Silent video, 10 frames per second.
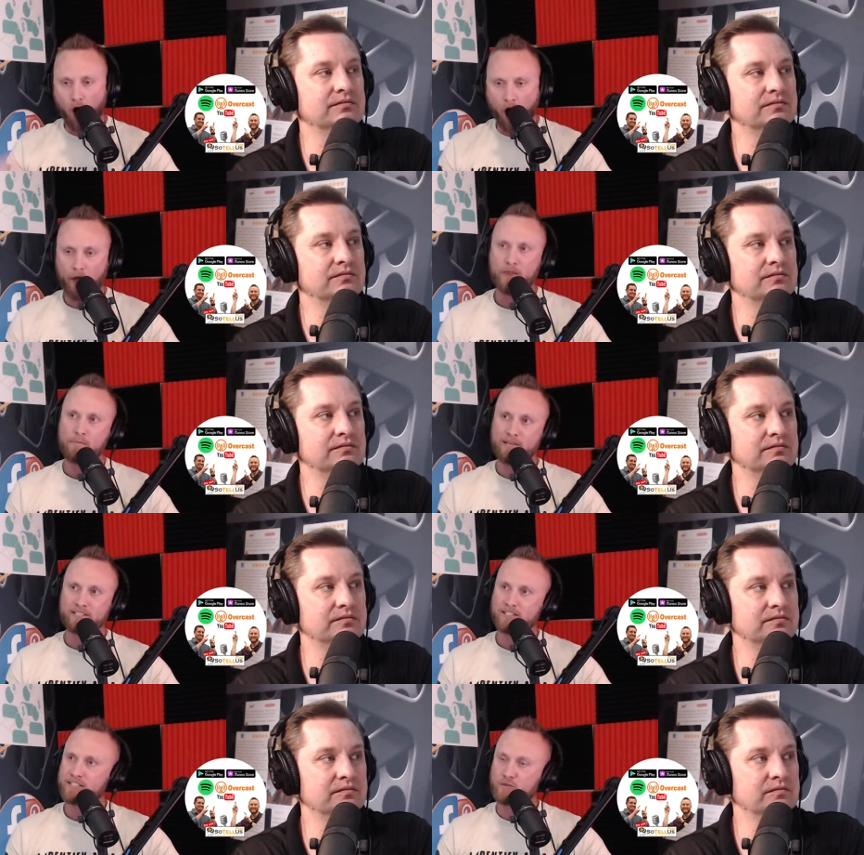Speaker 1: on the
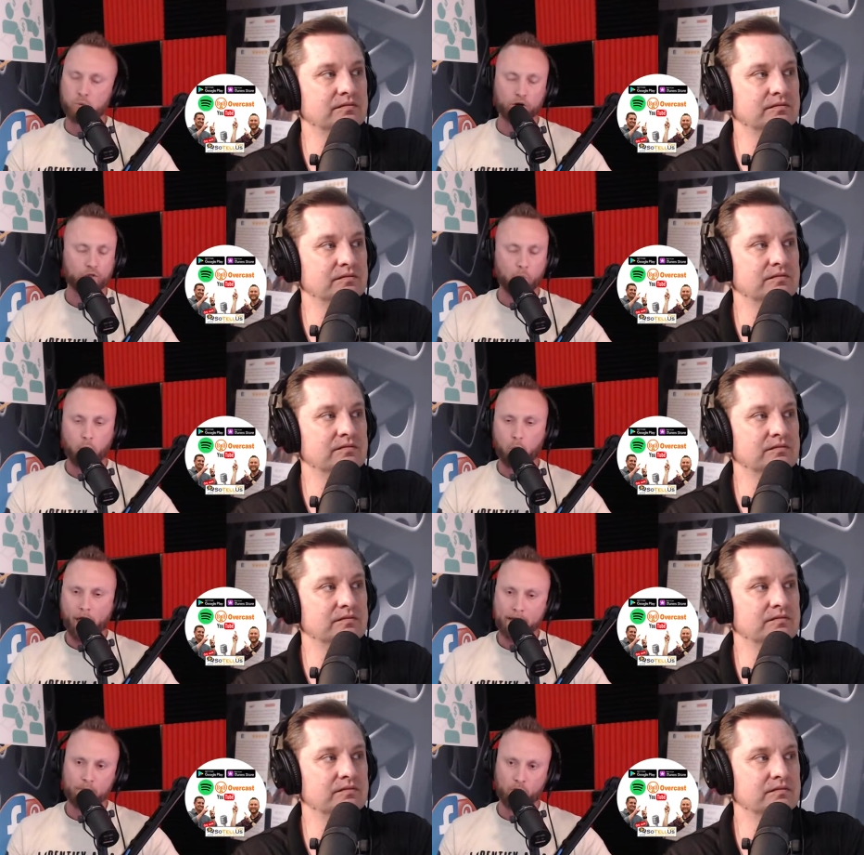business is worth
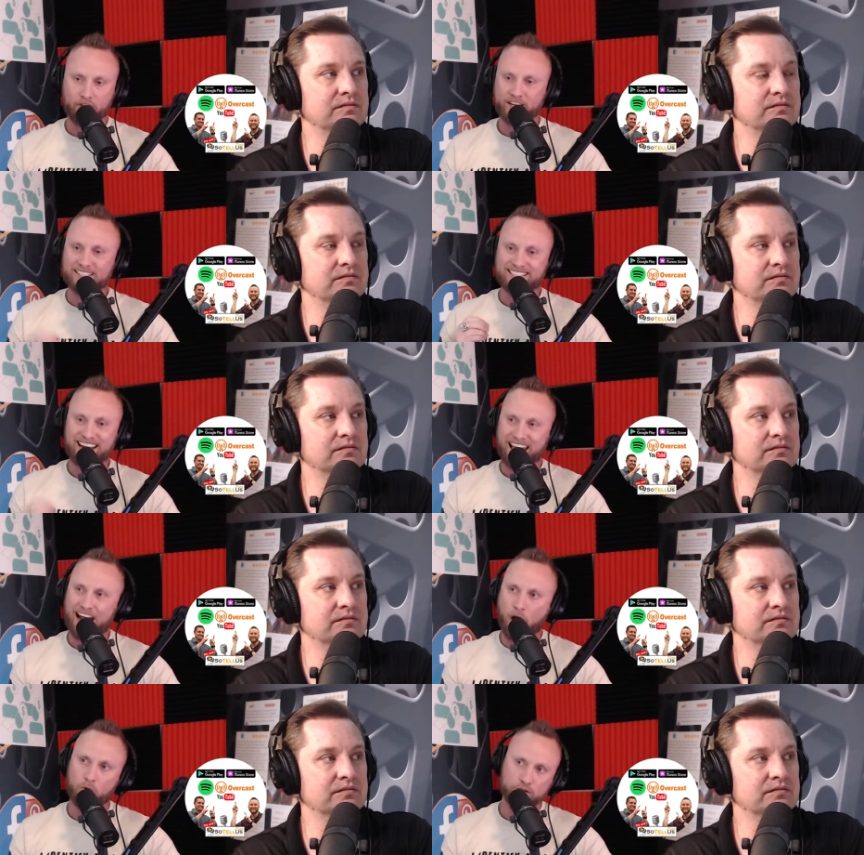way more than 10
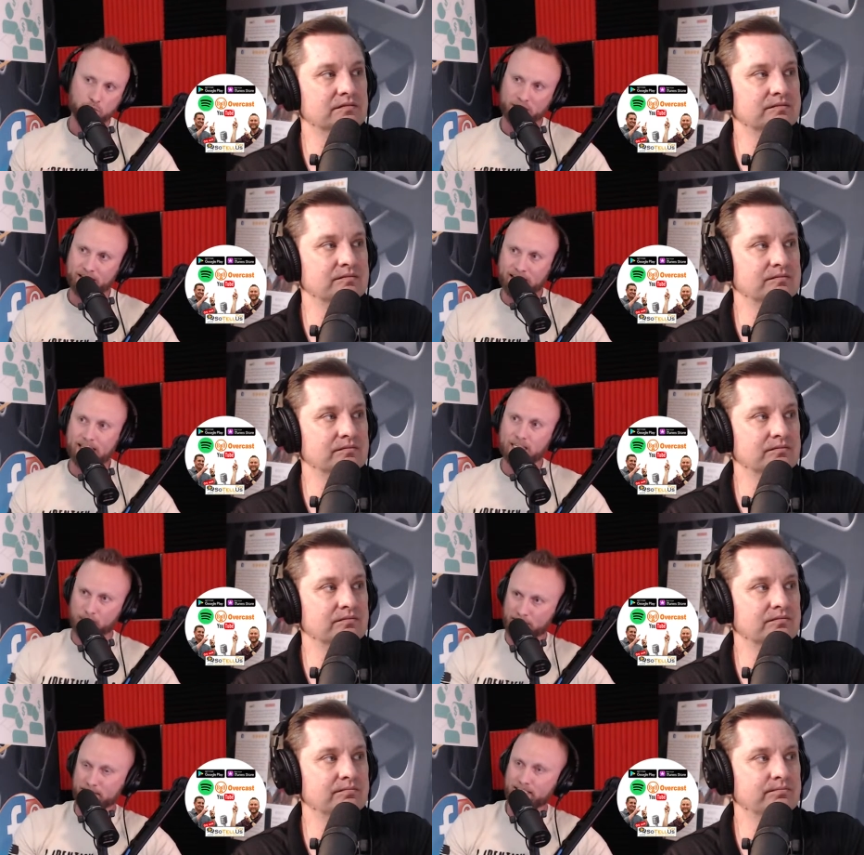hours working in the
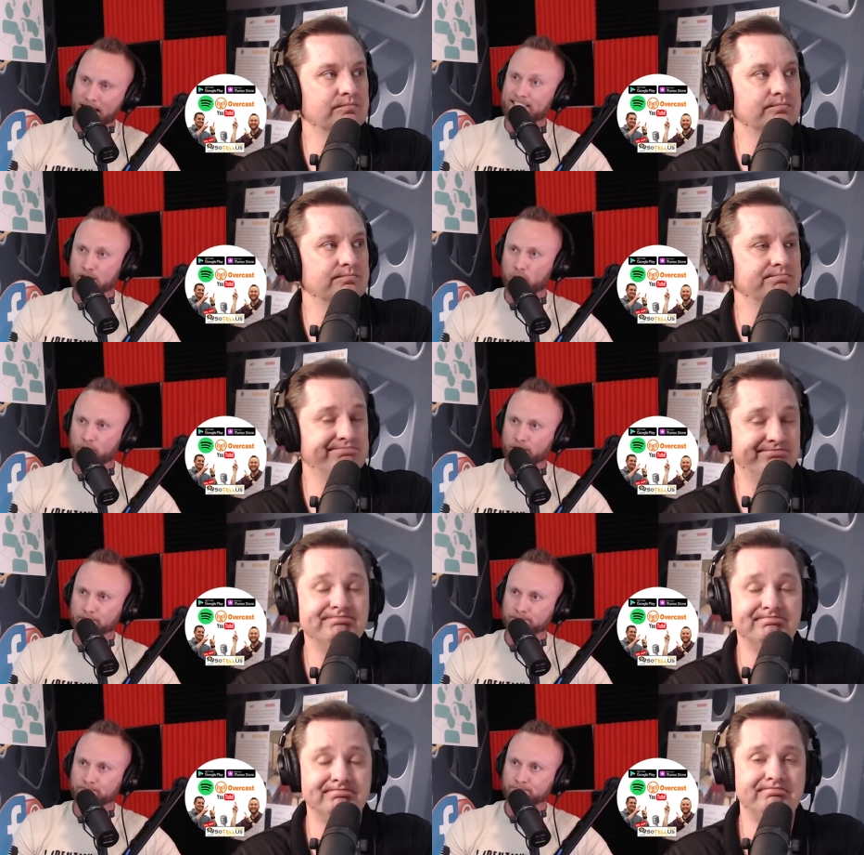business as the owner.
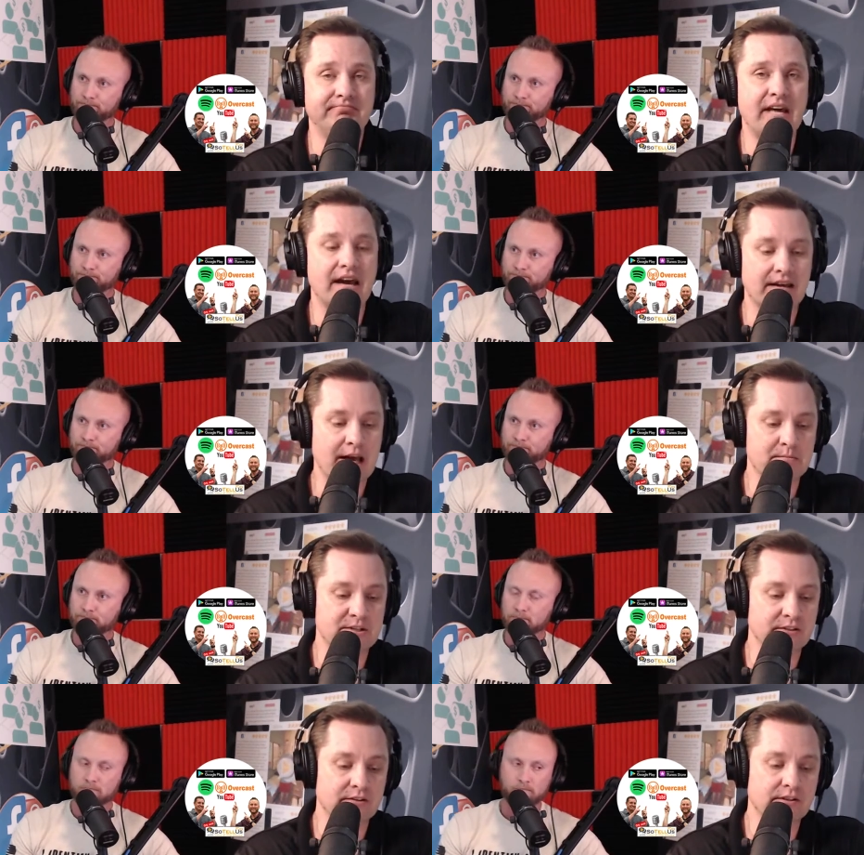Yeah,
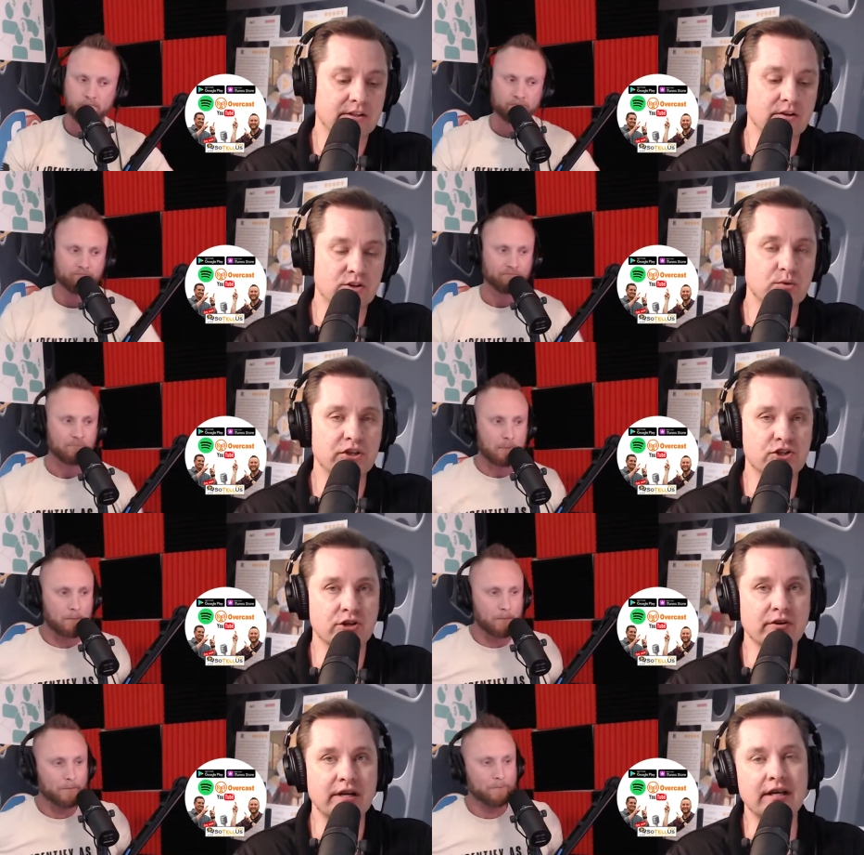
Speaker 2: absolutely. No, it's really
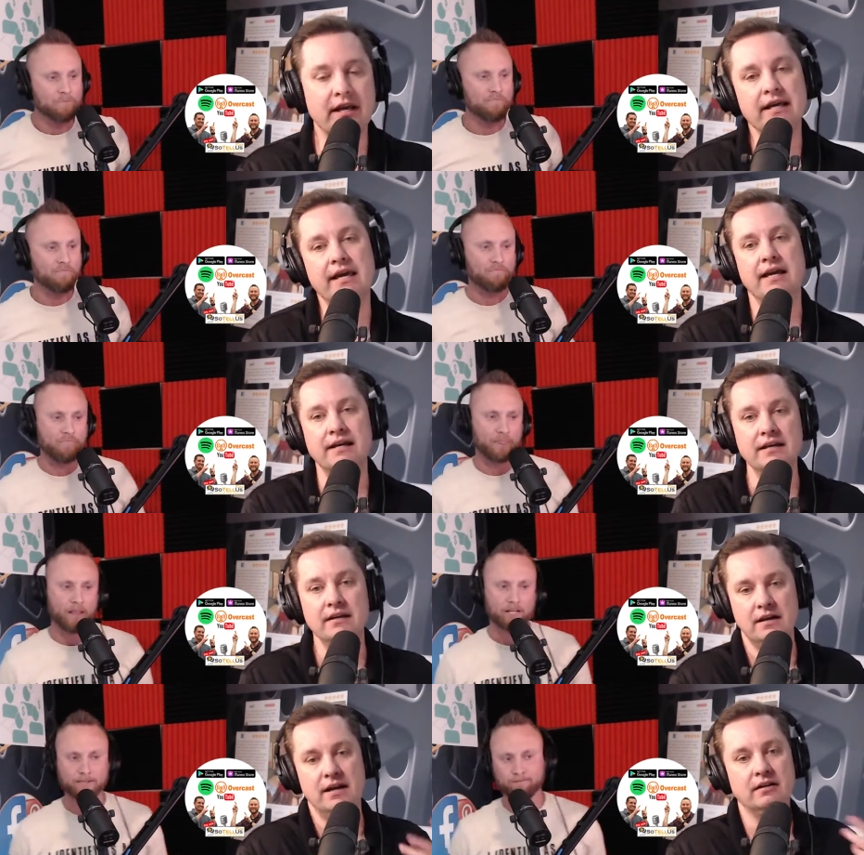true. And and again,
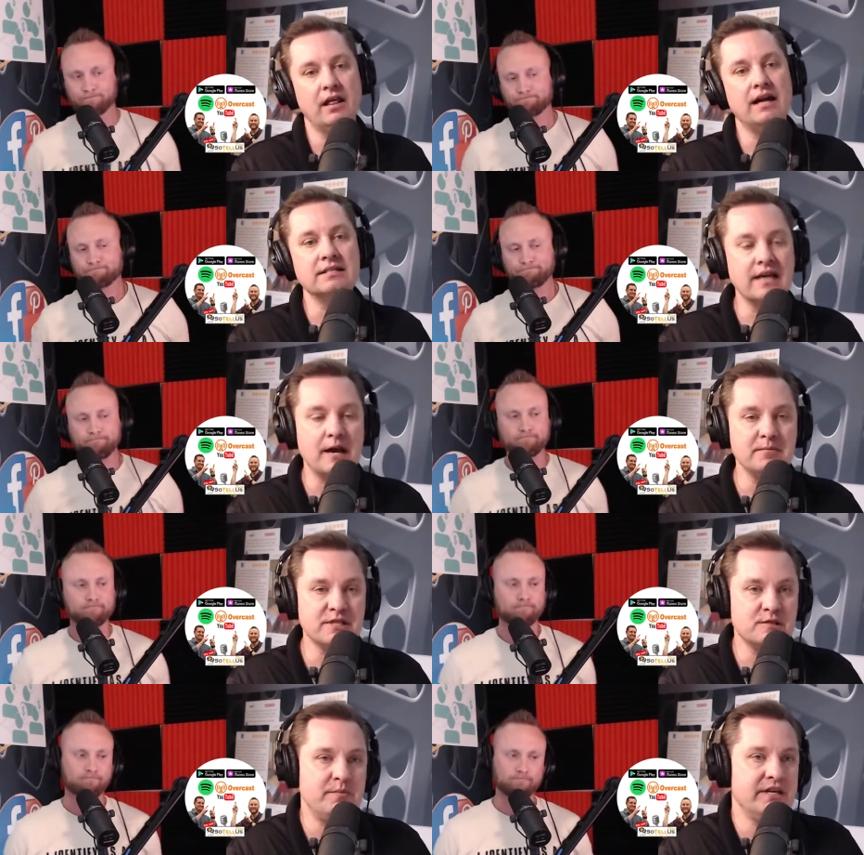and a lot of times
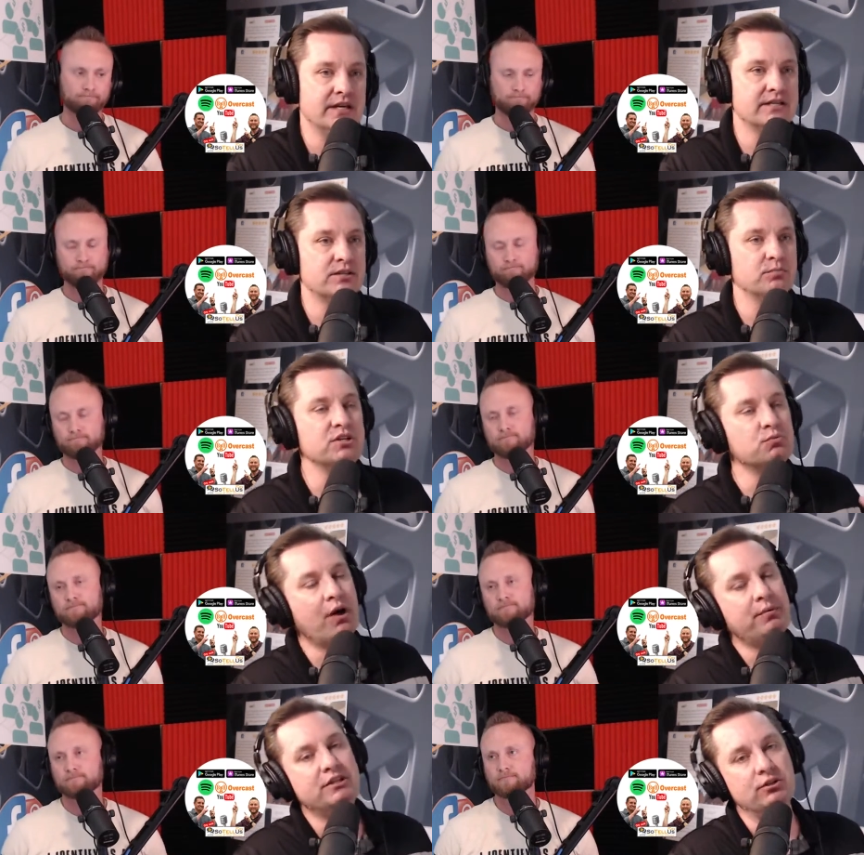it's because the reason
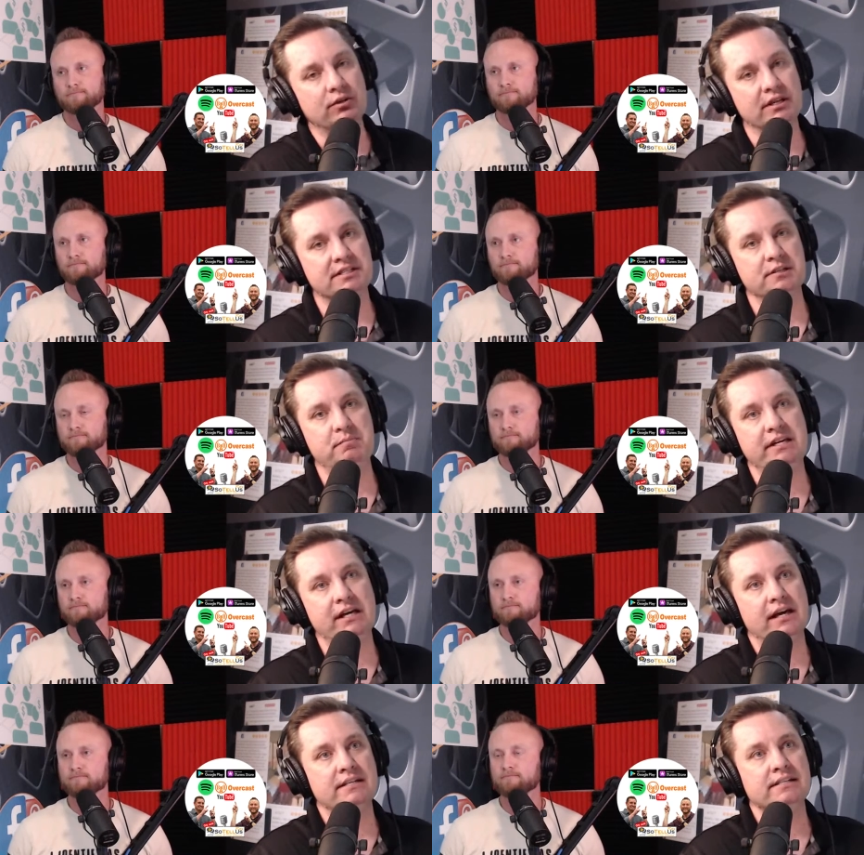why we do this is
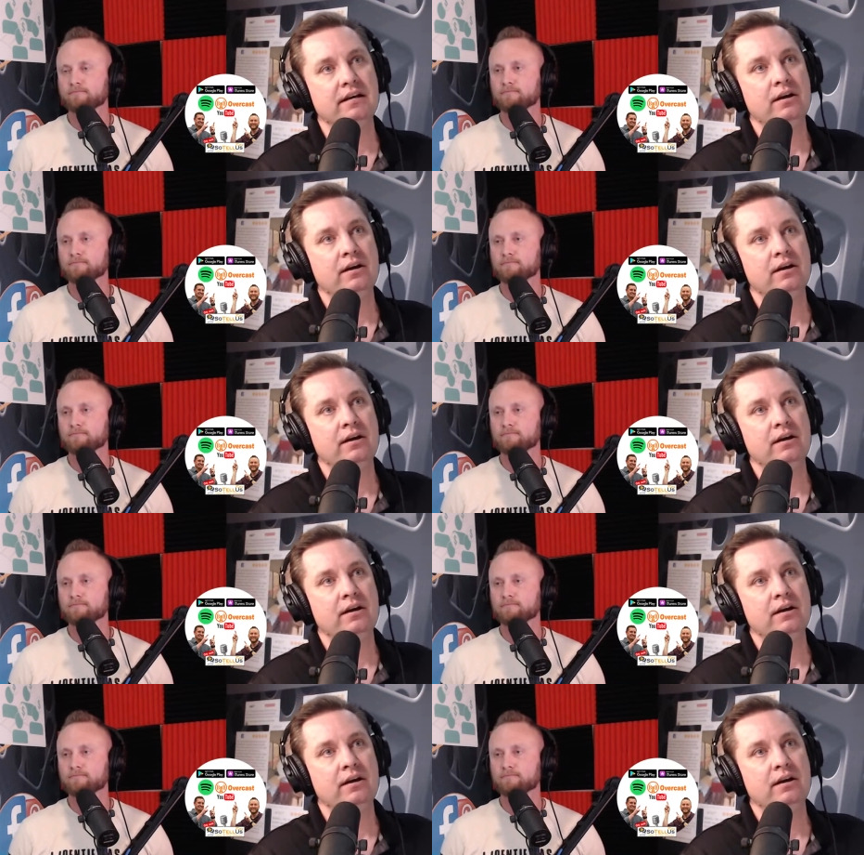because